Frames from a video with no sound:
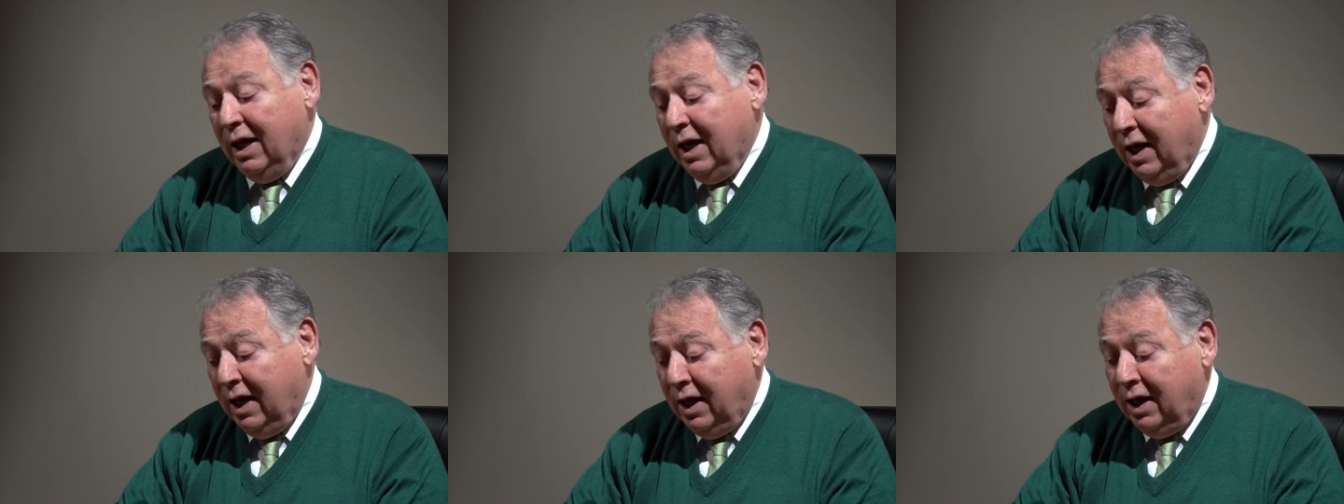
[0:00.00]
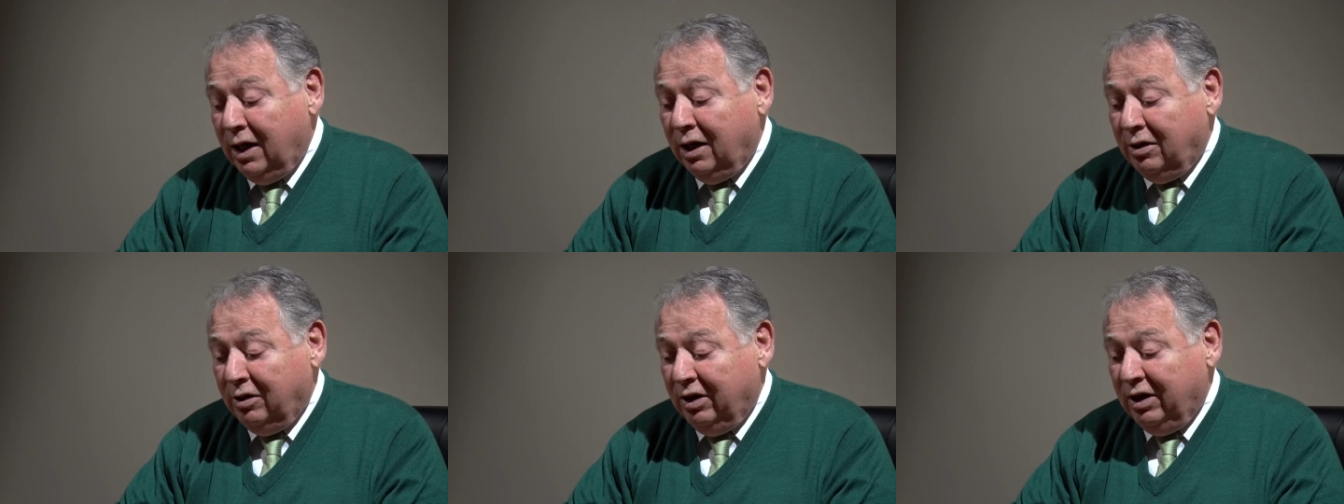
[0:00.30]

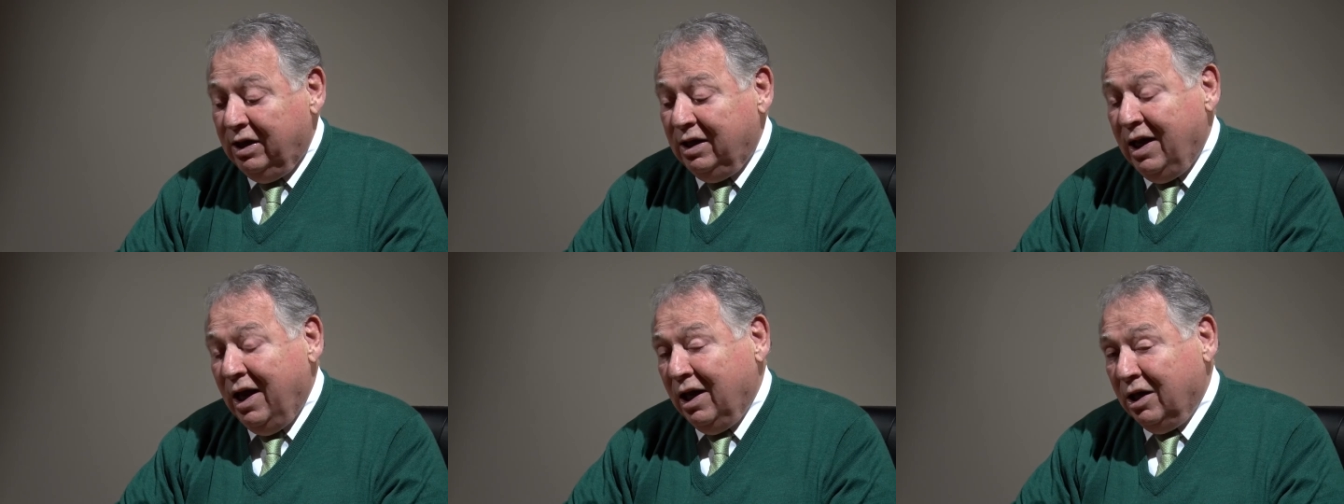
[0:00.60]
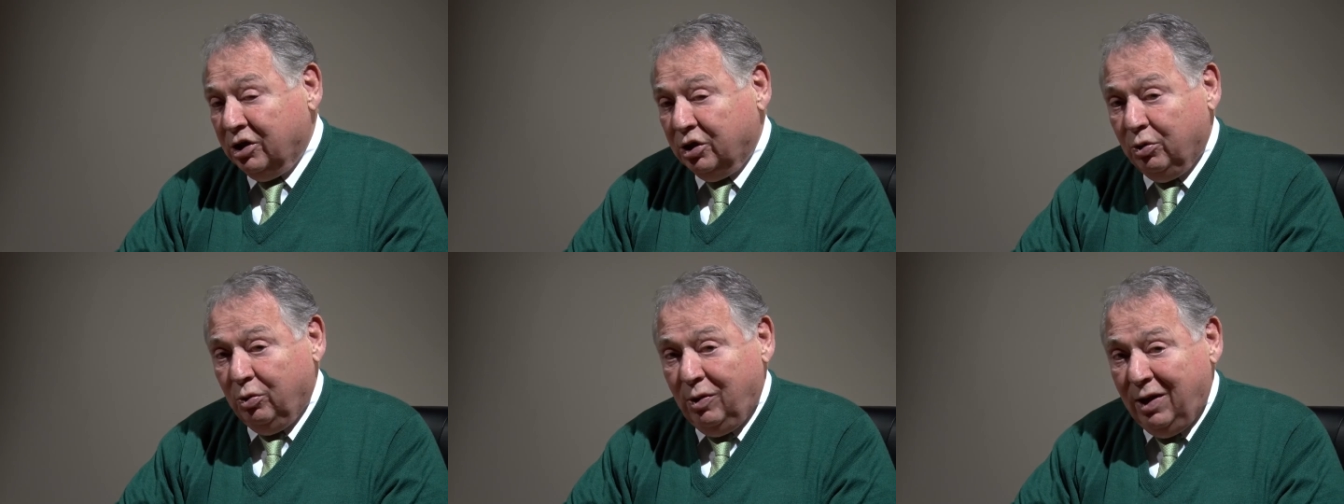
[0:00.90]
And in
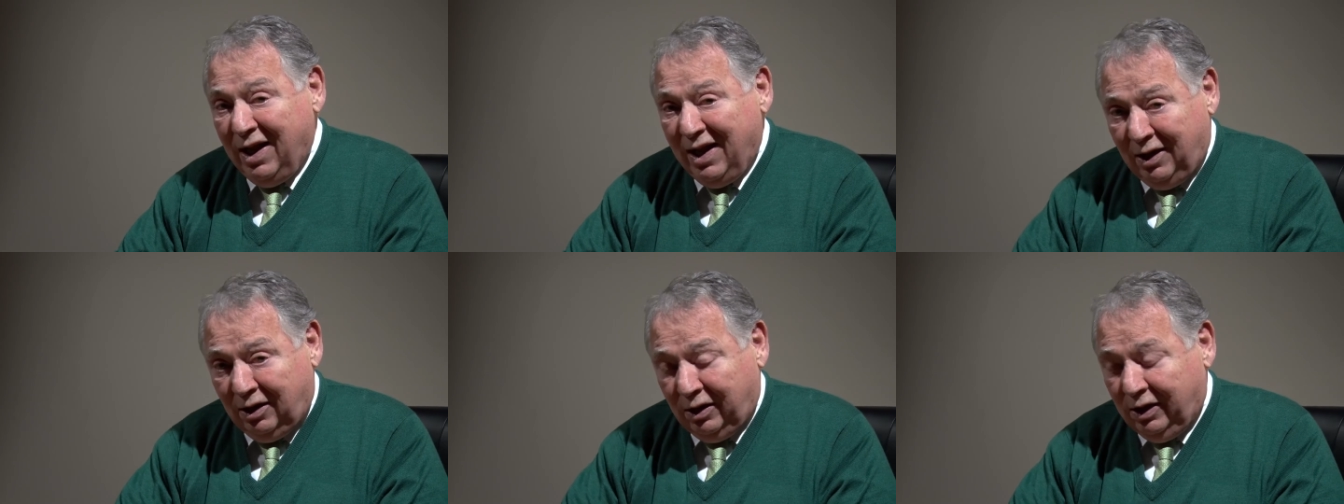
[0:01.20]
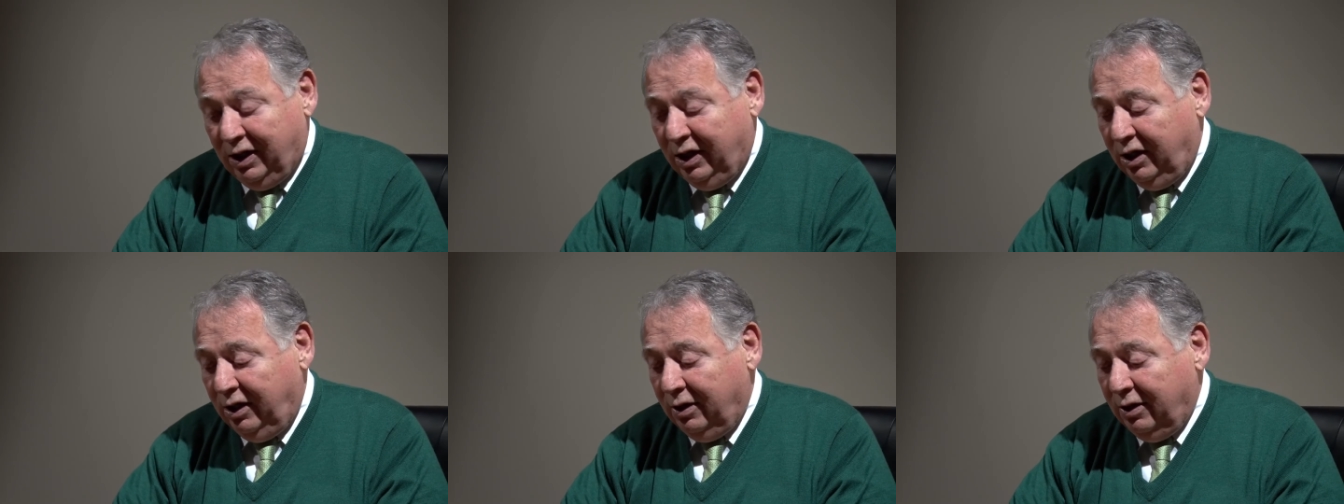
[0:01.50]

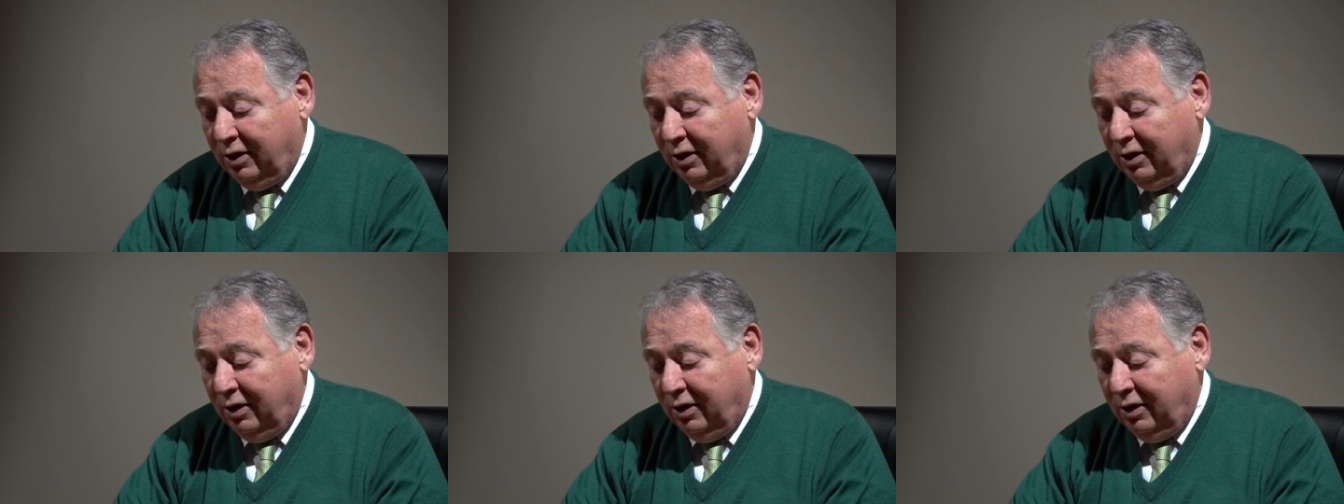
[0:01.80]
actuality,